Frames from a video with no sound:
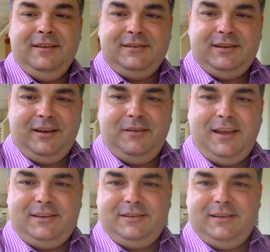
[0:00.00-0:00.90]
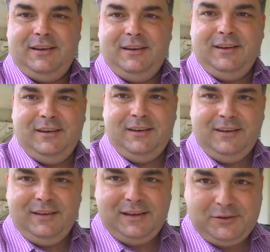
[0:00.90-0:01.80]
So that's
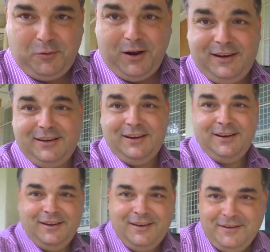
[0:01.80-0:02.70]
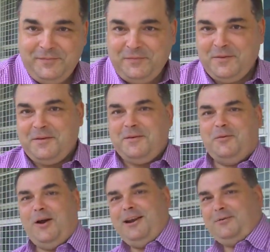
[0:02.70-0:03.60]
quite
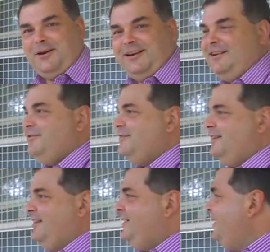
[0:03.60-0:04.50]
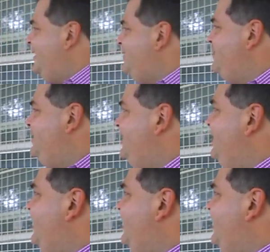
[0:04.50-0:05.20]
an interesting thing, coming